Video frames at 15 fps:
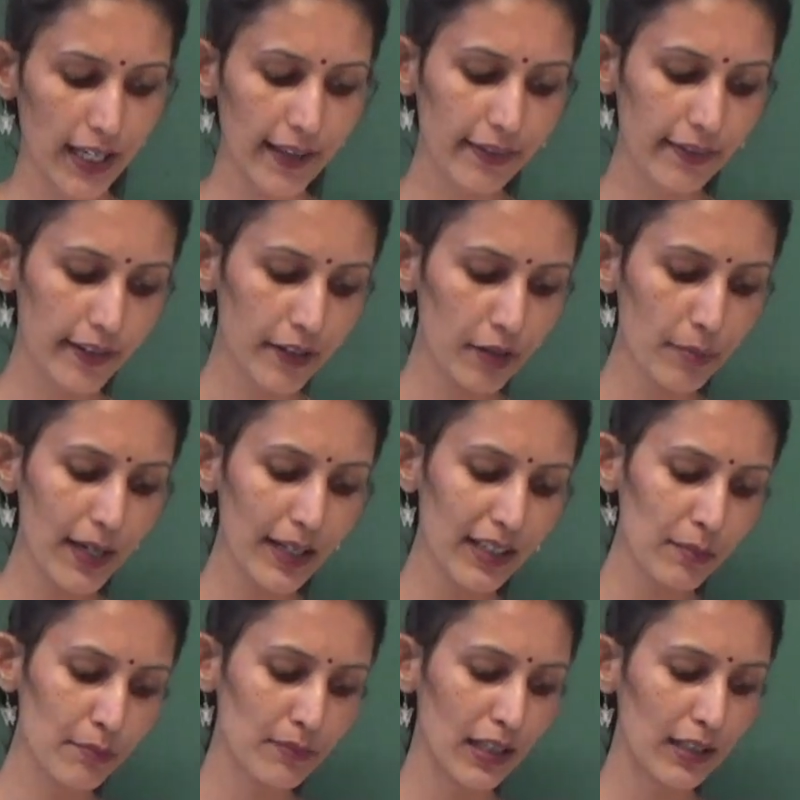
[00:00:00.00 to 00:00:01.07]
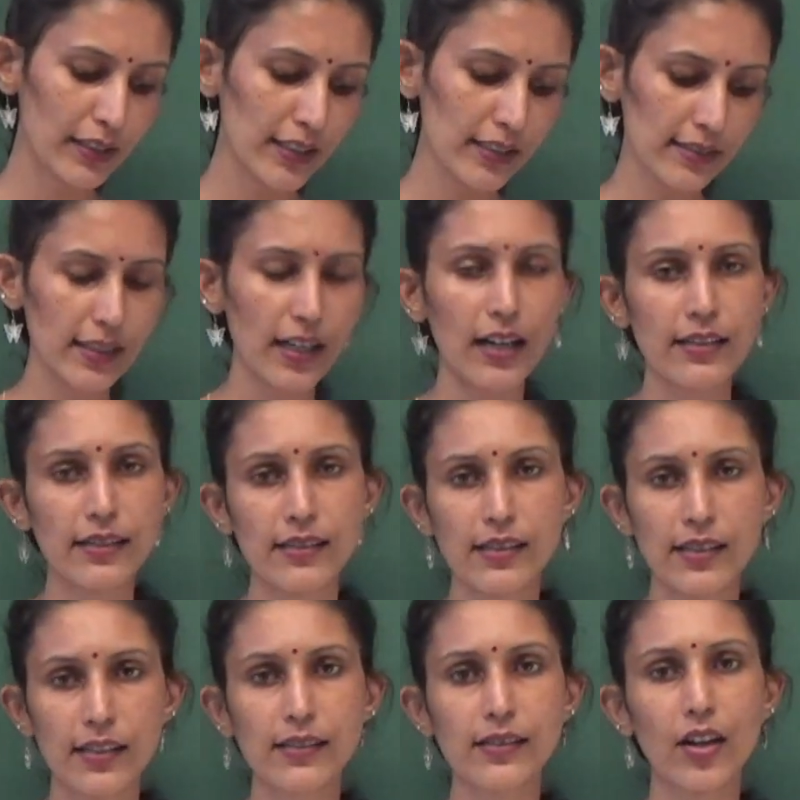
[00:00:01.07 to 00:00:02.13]
And Dhirubhai Ambani started
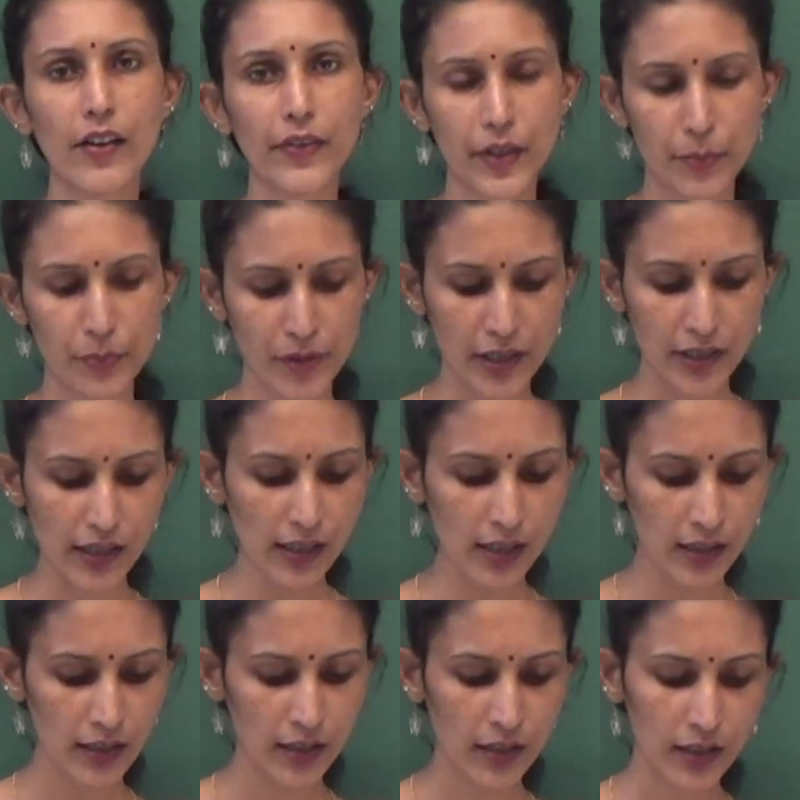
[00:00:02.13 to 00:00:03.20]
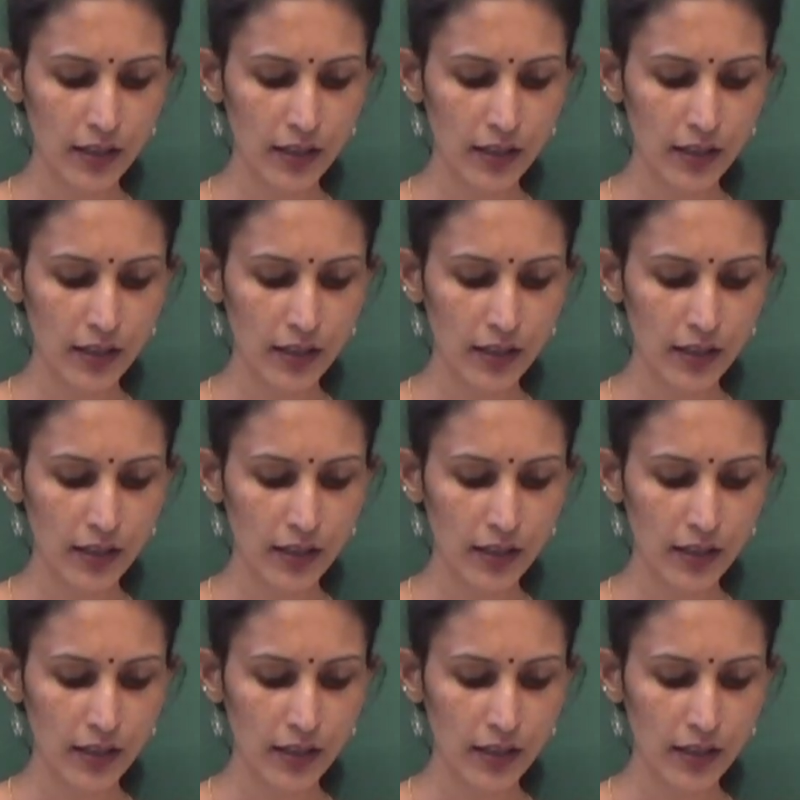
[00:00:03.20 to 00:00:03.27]
his entrepreneurial